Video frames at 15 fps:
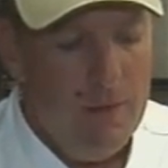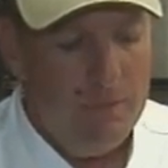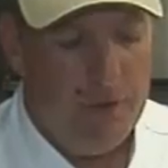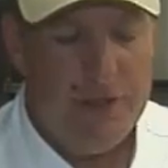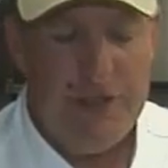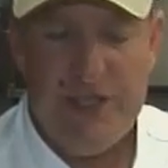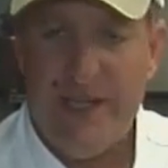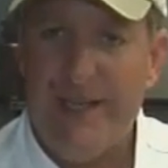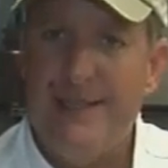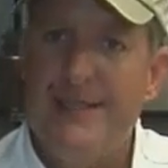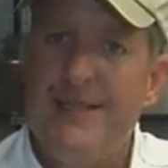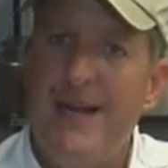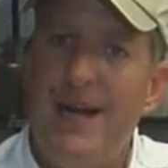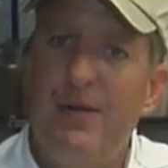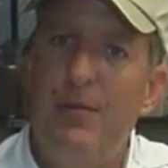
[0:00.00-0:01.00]
For a chicken
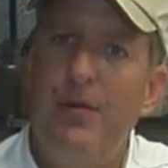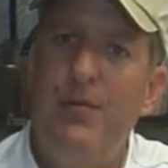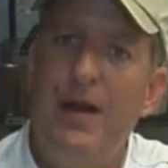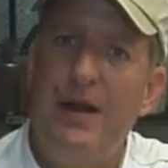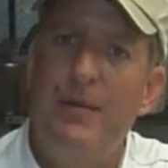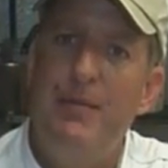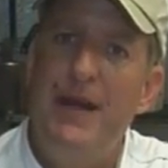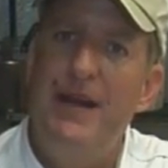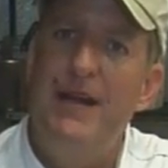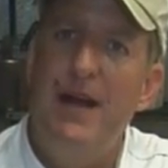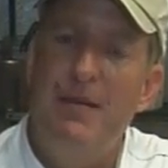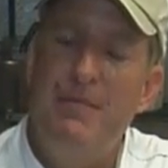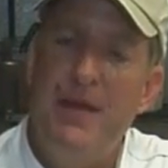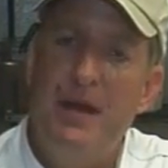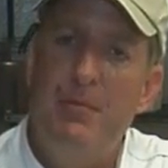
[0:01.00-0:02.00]
stock, we recommend a
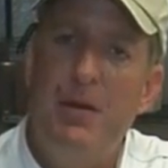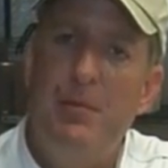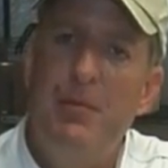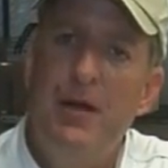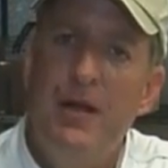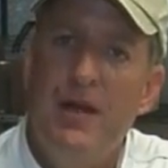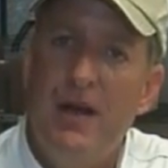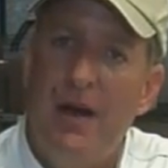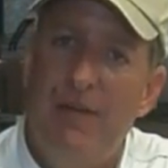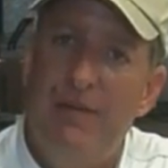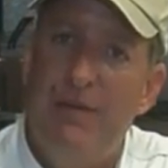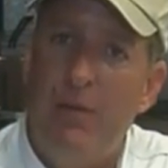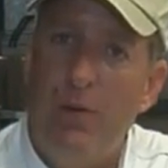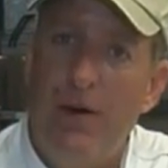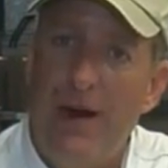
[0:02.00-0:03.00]
minimum of
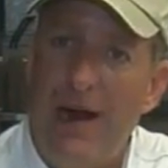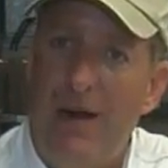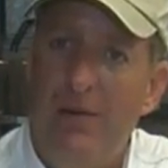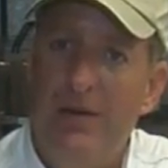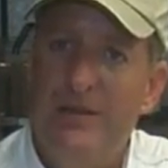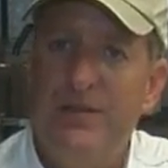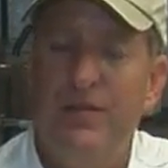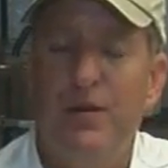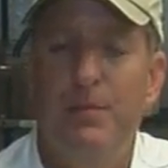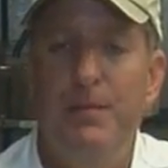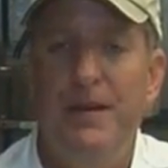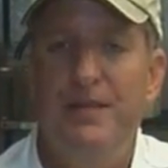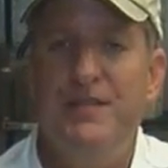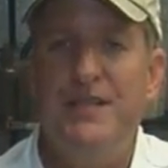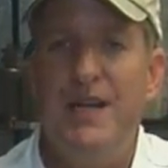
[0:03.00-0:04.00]
4 hours. For a
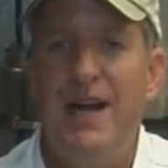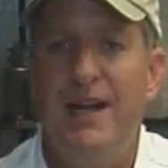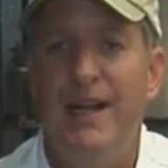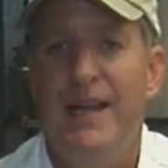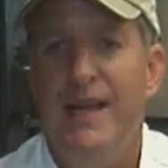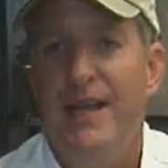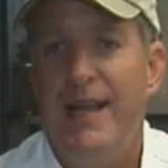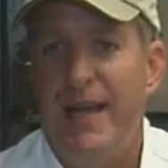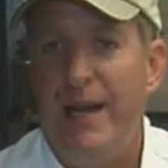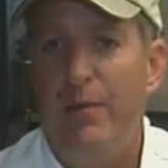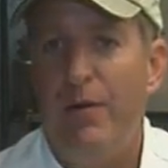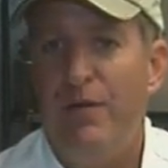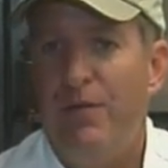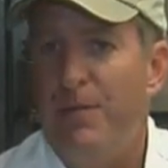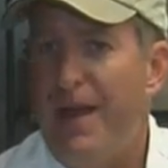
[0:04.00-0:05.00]
beef stock,
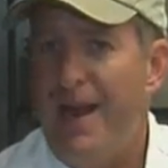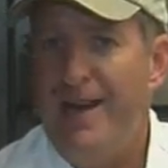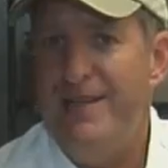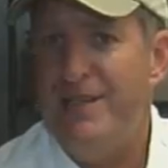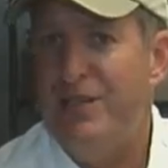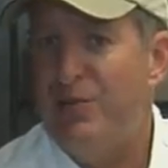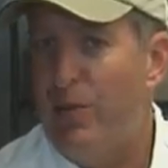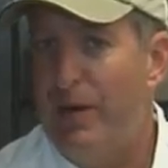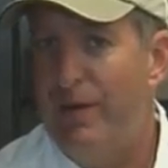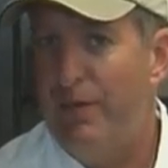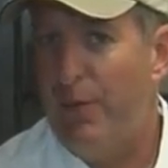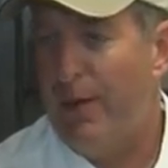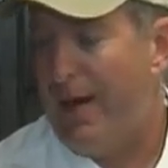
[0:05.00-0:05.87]
anywhere from 8 to 24